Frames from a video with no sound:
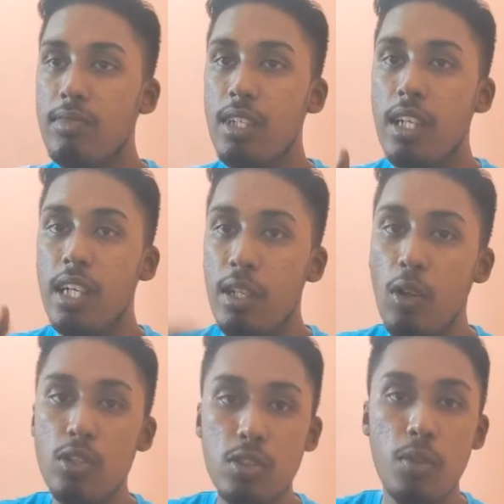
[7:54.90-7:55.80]
it
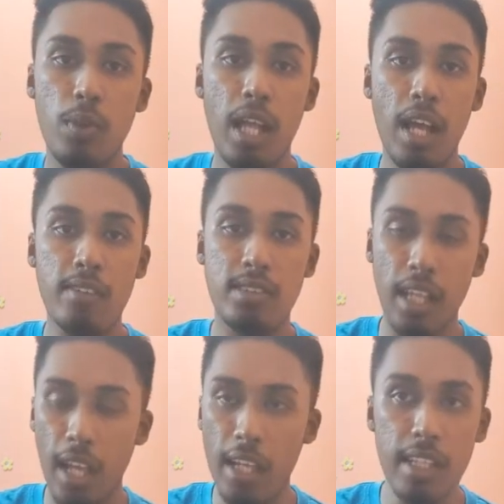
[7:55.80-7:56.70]
also will have
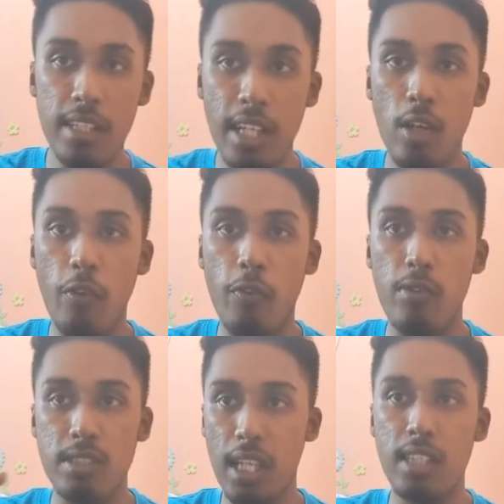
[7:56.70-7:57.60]
any kind of
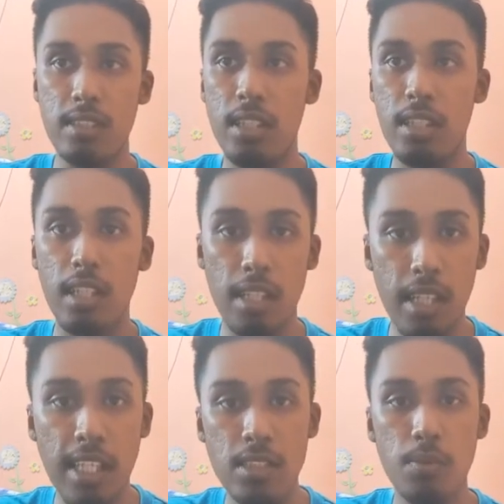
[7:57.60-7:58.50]
science related
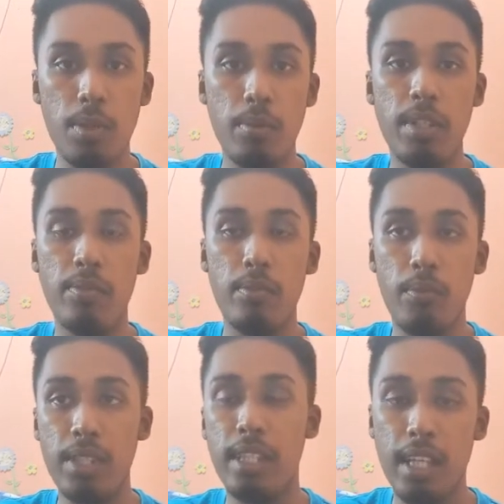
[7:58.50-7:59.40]
links
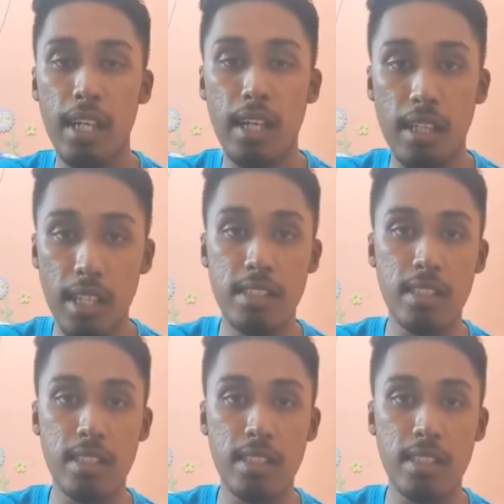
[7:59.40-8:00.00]
with their religion.